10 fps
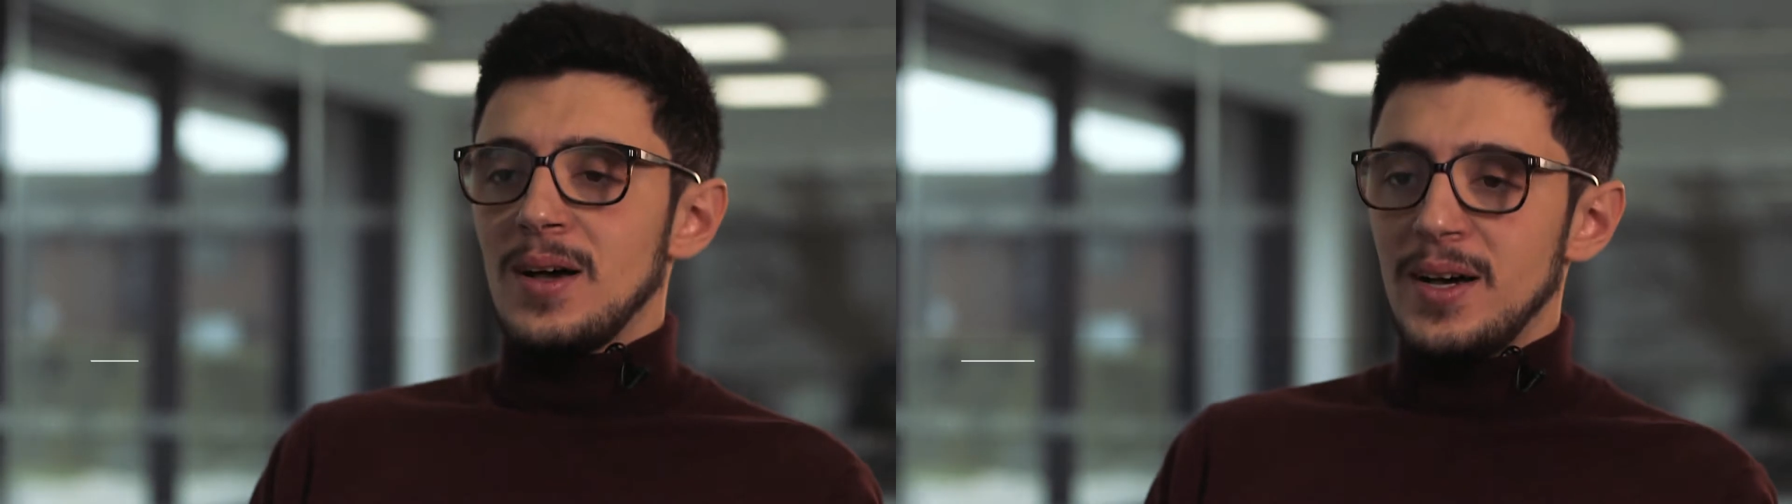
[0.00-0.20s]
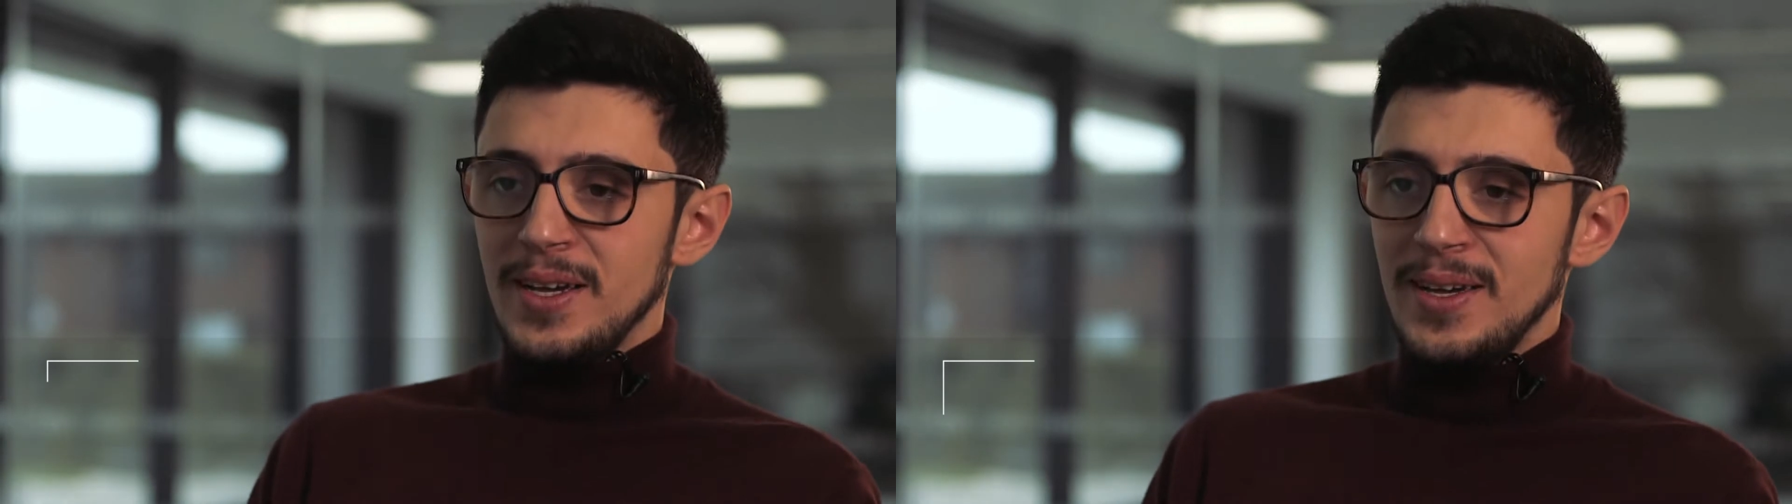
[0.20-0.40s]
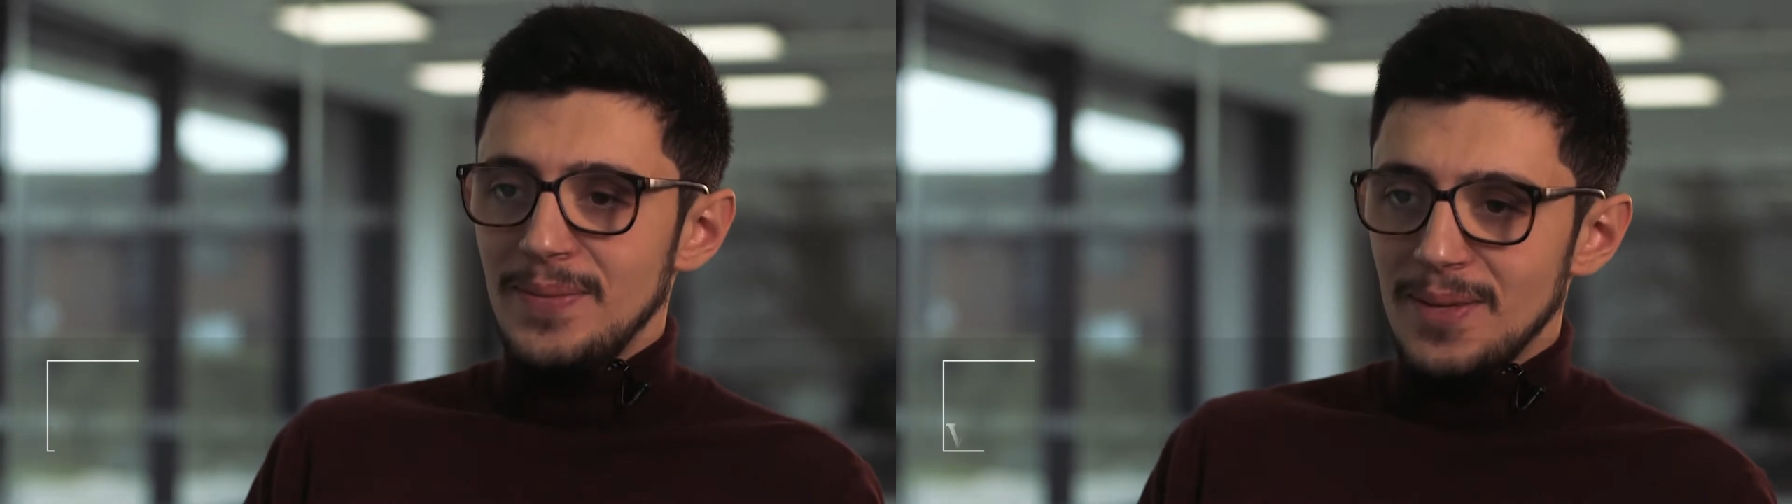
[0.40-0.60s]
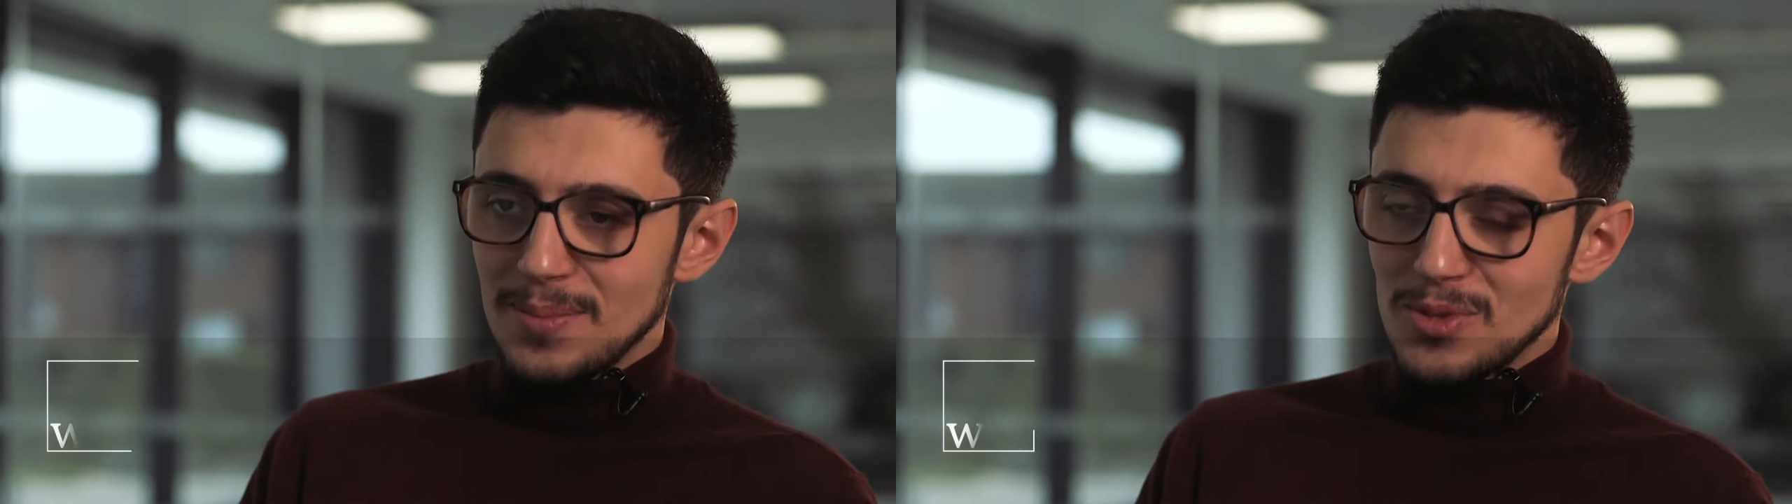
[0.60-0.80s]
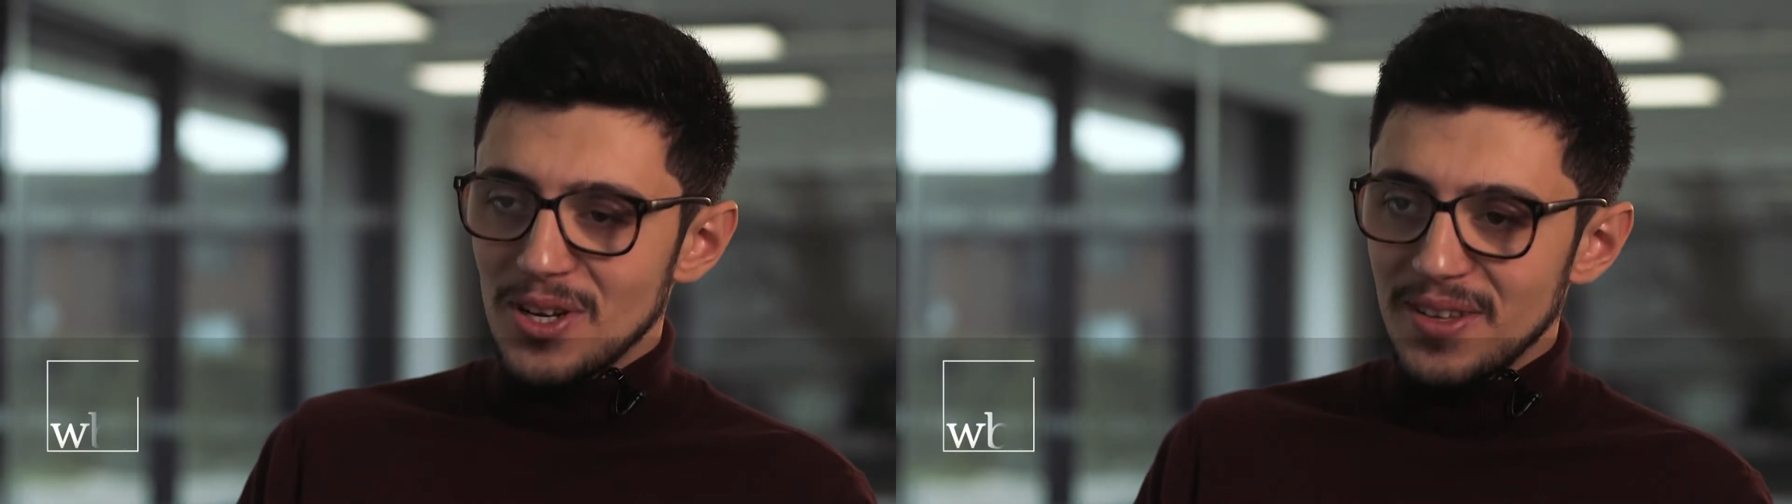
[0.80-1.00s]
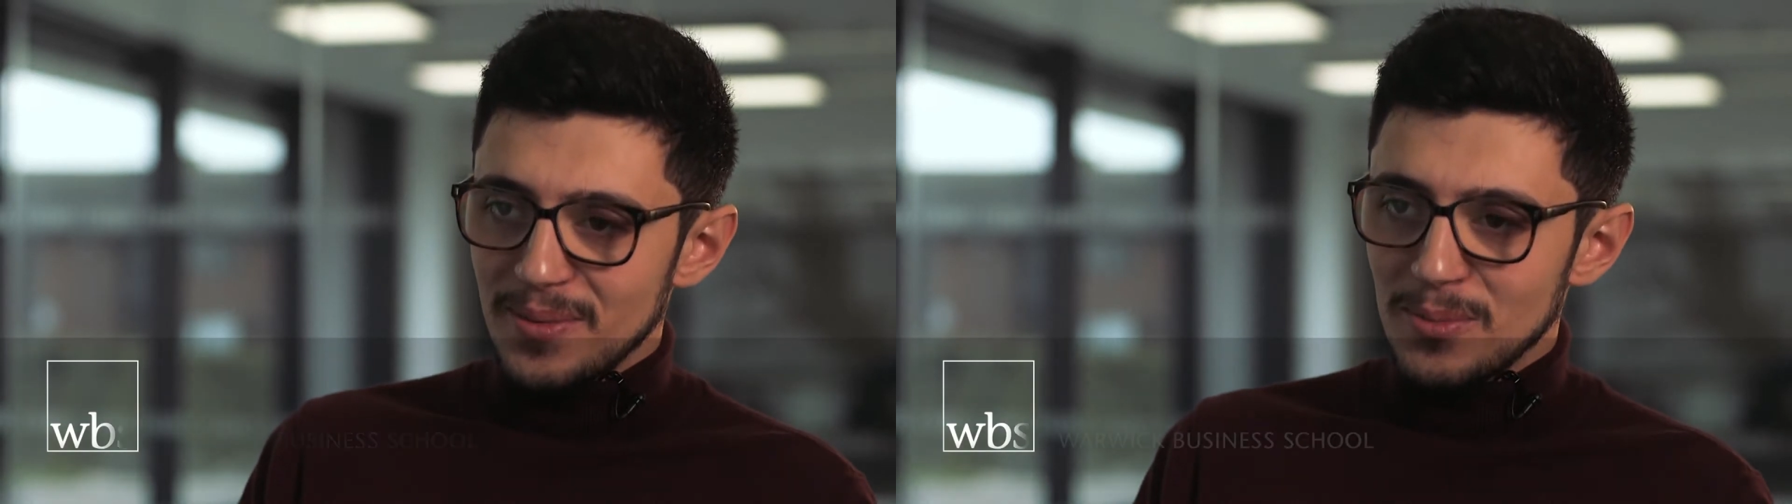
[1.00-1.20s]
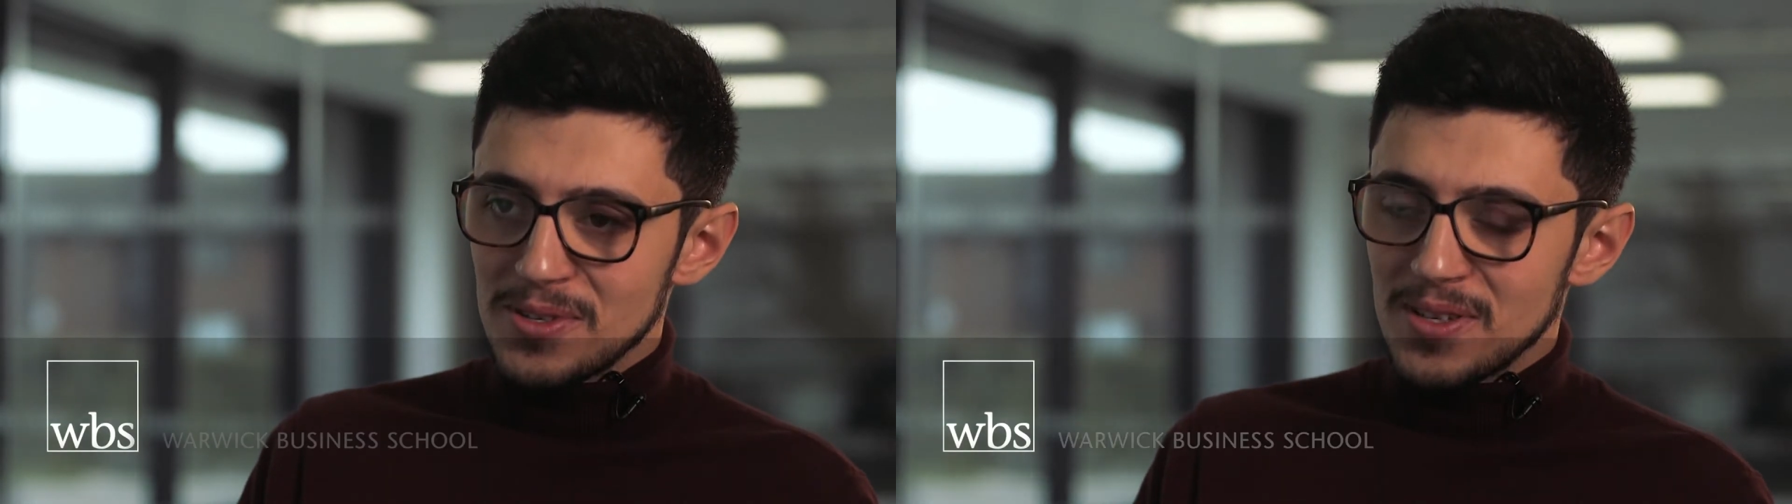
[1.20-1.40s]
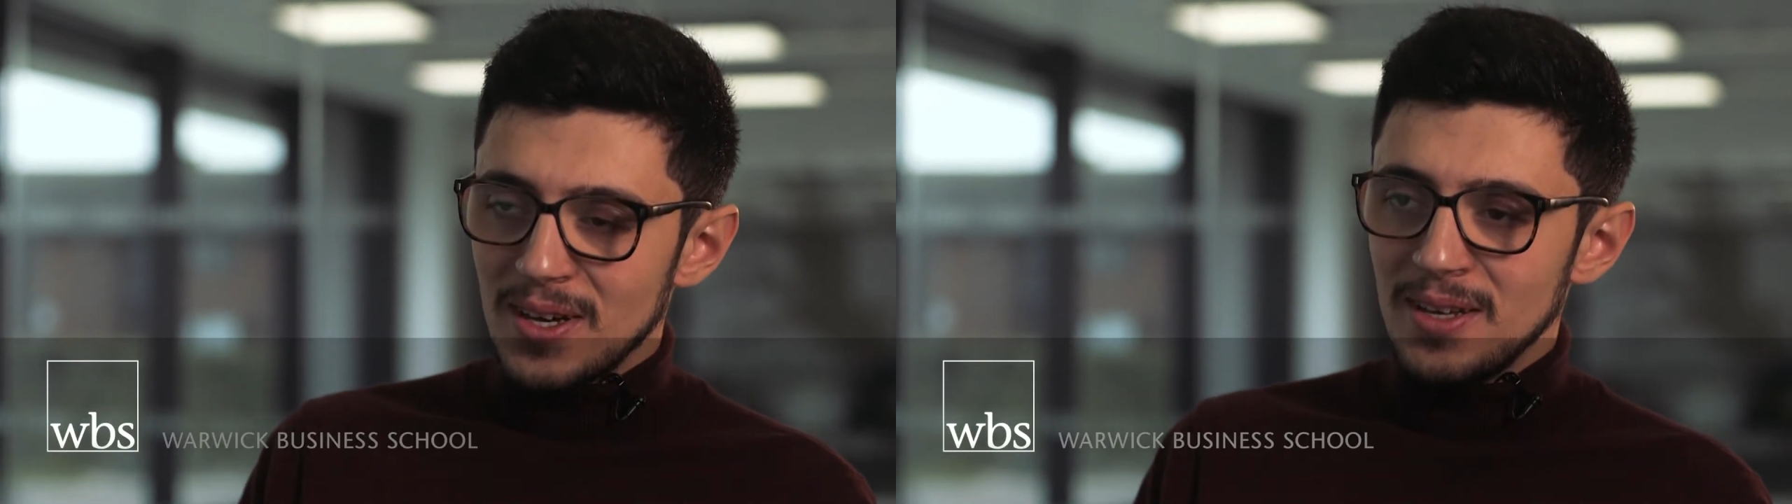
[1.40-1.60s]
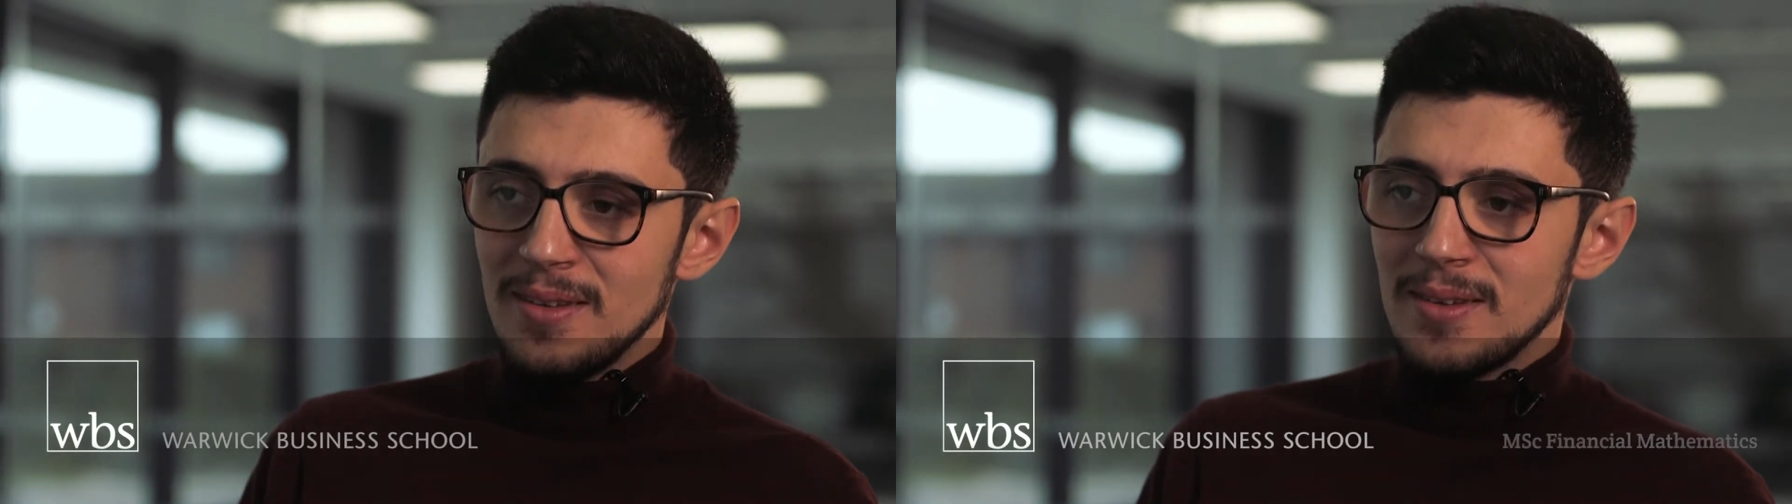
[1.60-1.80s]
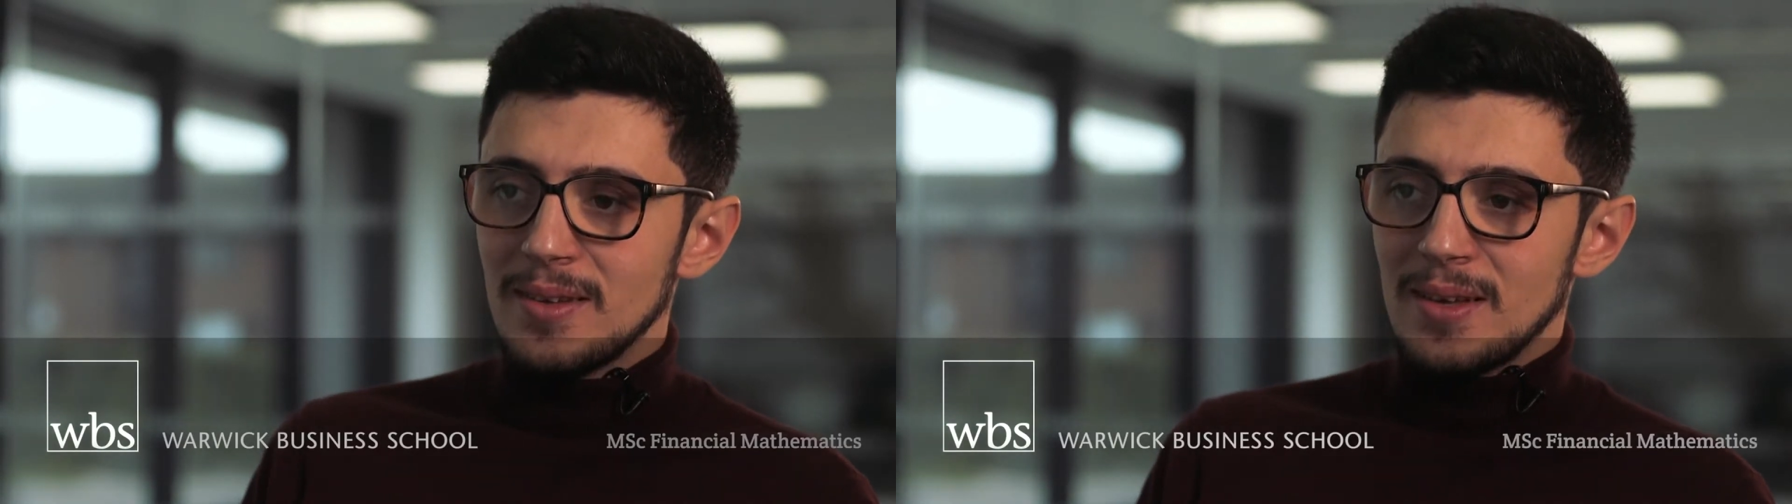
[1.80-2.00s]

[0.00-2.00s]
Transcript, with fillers: Hi, I'm Jonathan Muscat.